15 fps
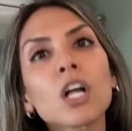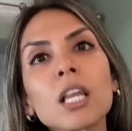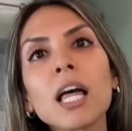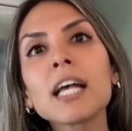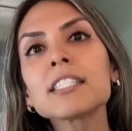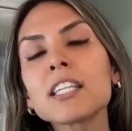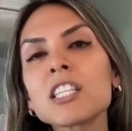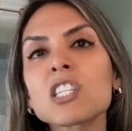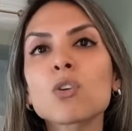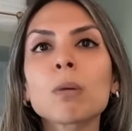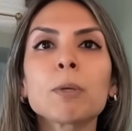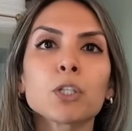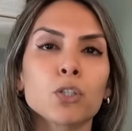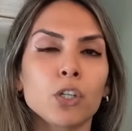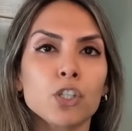glass and
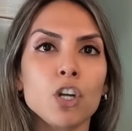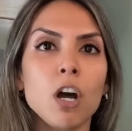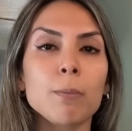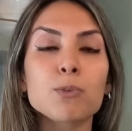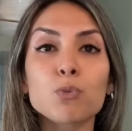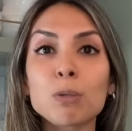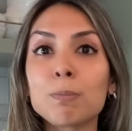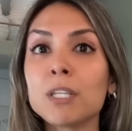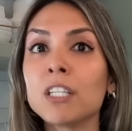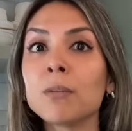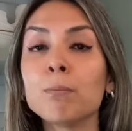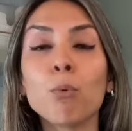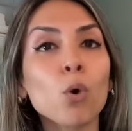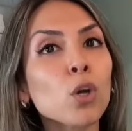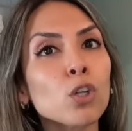ceramic cooktops,
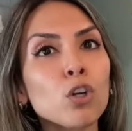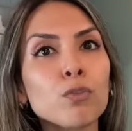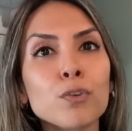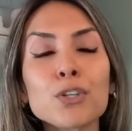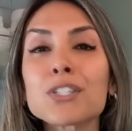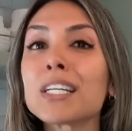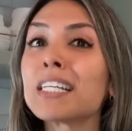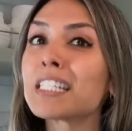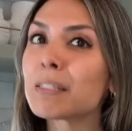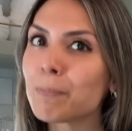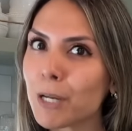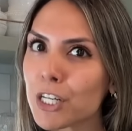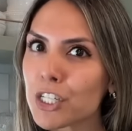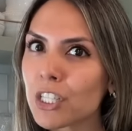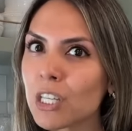repeated boilovers,
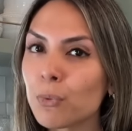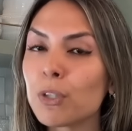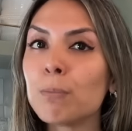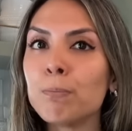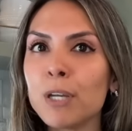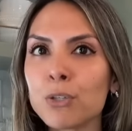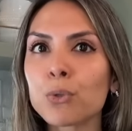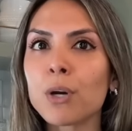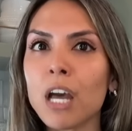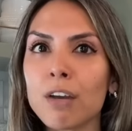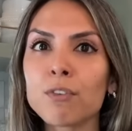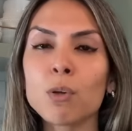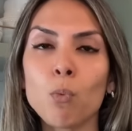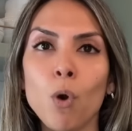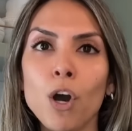especially with mineral
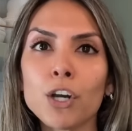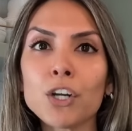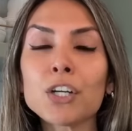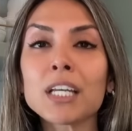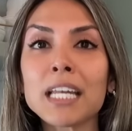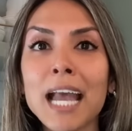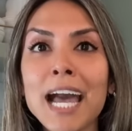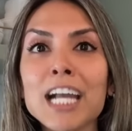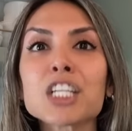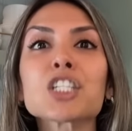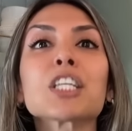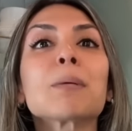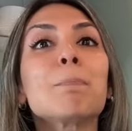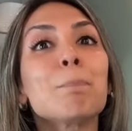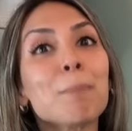heavy water, can
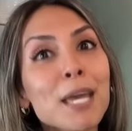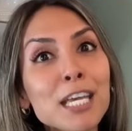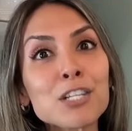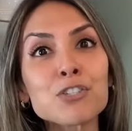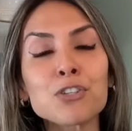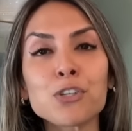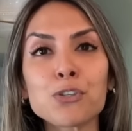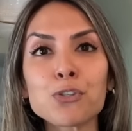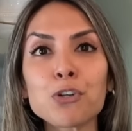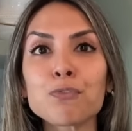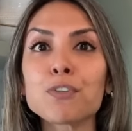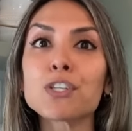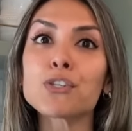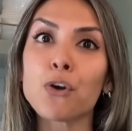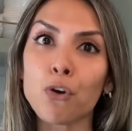actually bake into the
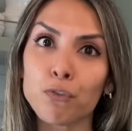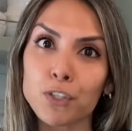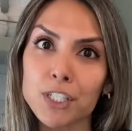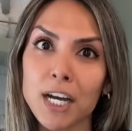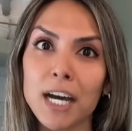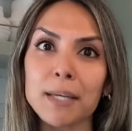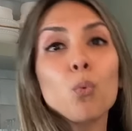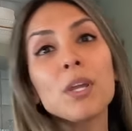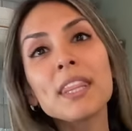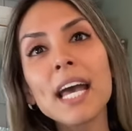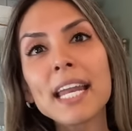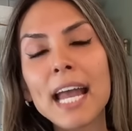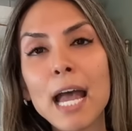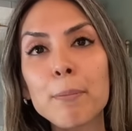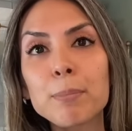surface over time. When
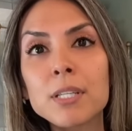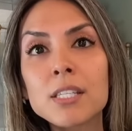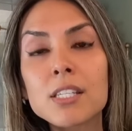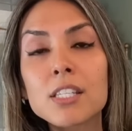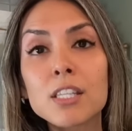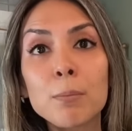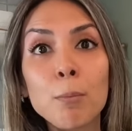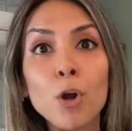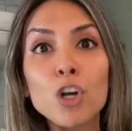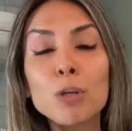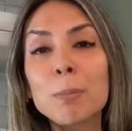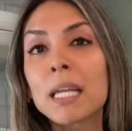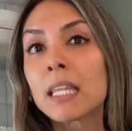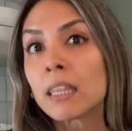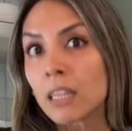that happens, the
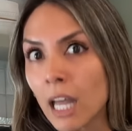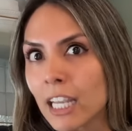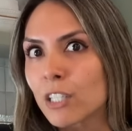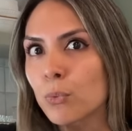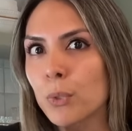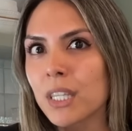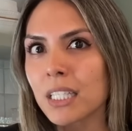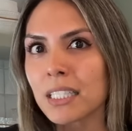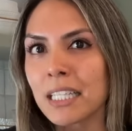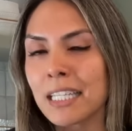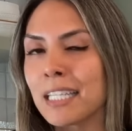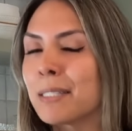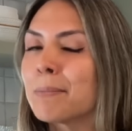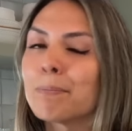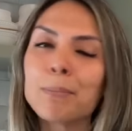mark may lighten with
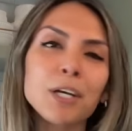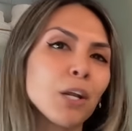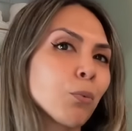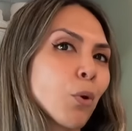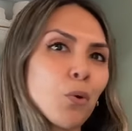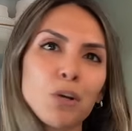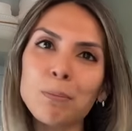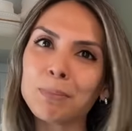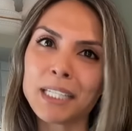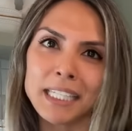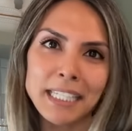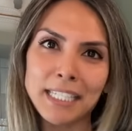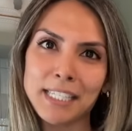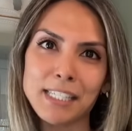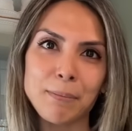cleaning, but it won't
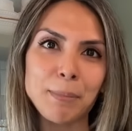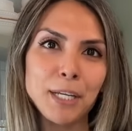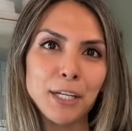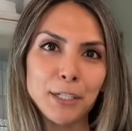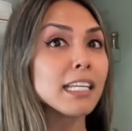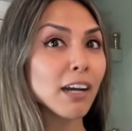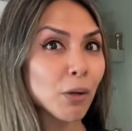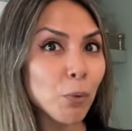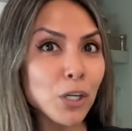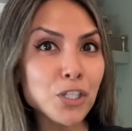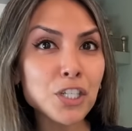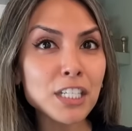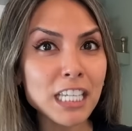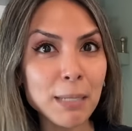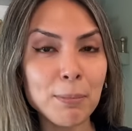completely disappear. Now I
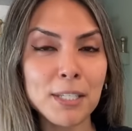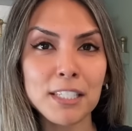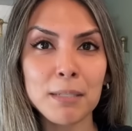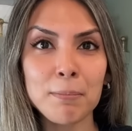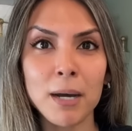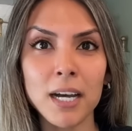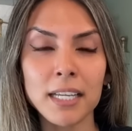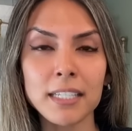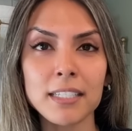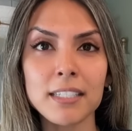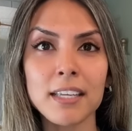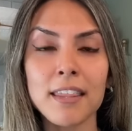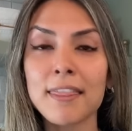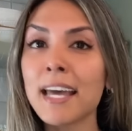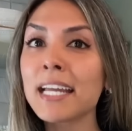want you to keep this in mind.
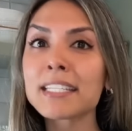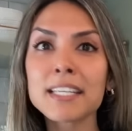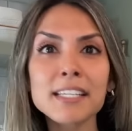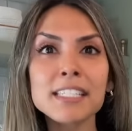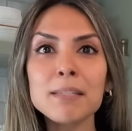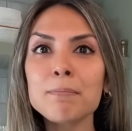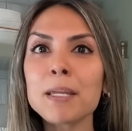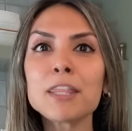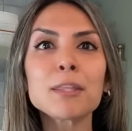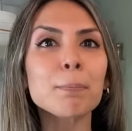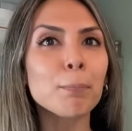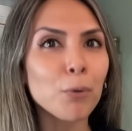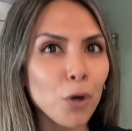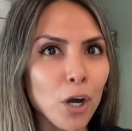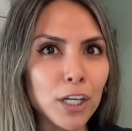That doesn't mean the
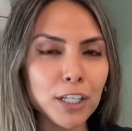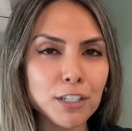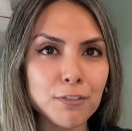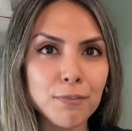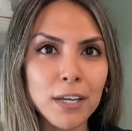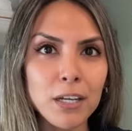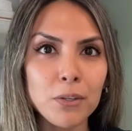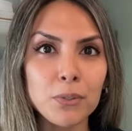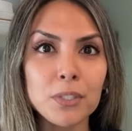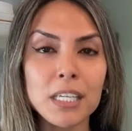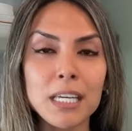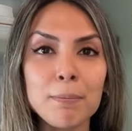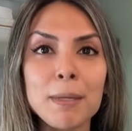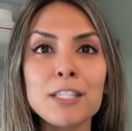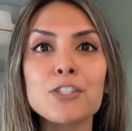product failed.
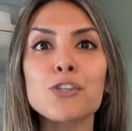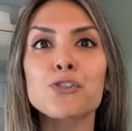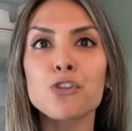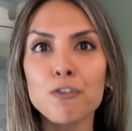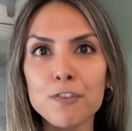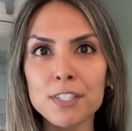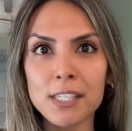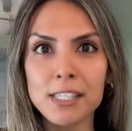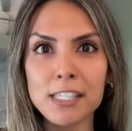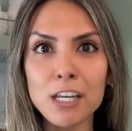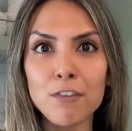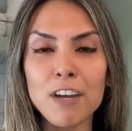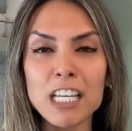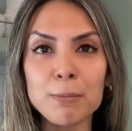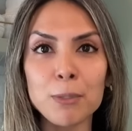It means the surface
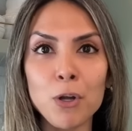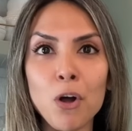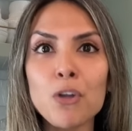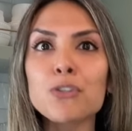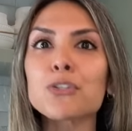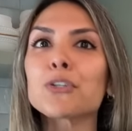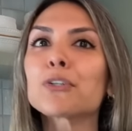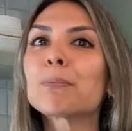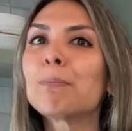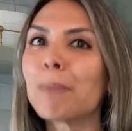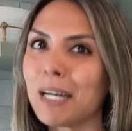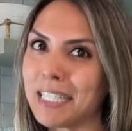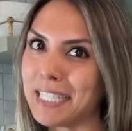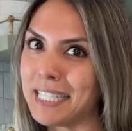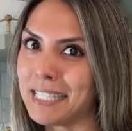itself has been altered
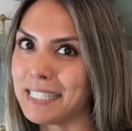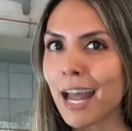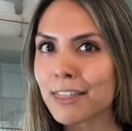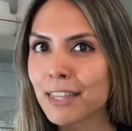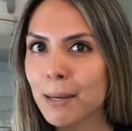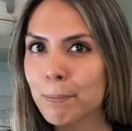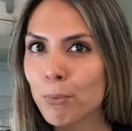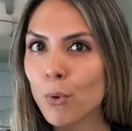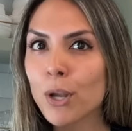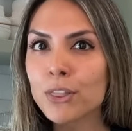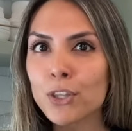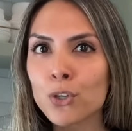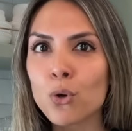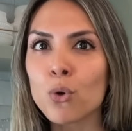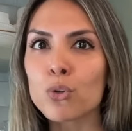by heat. At that
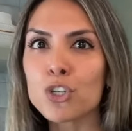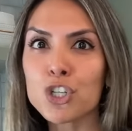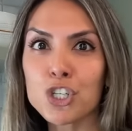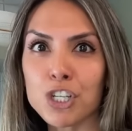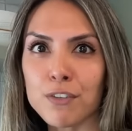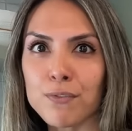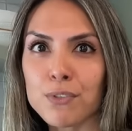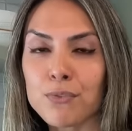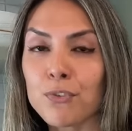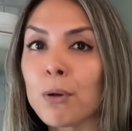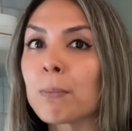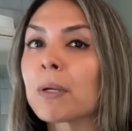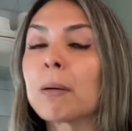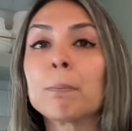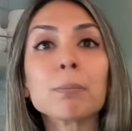point, the goal shifts
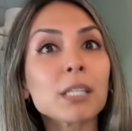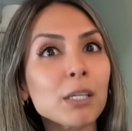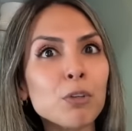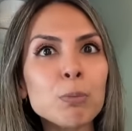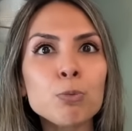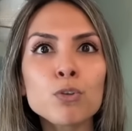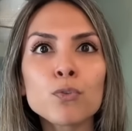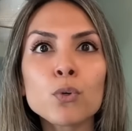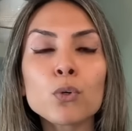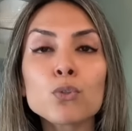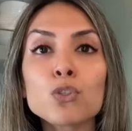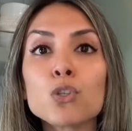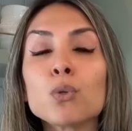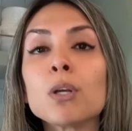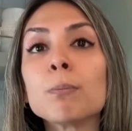from complete removal
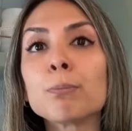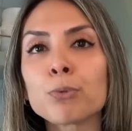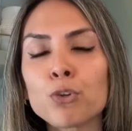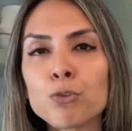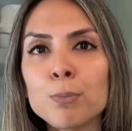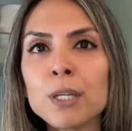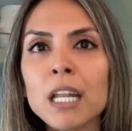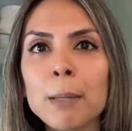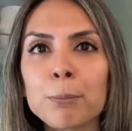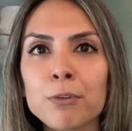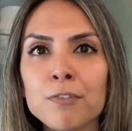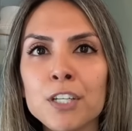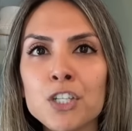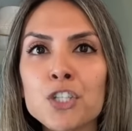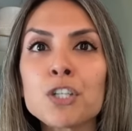to improvement and
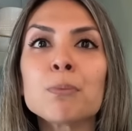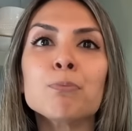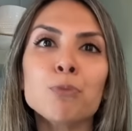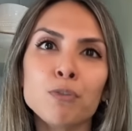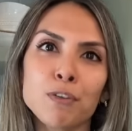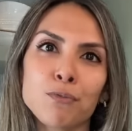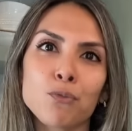prevention moving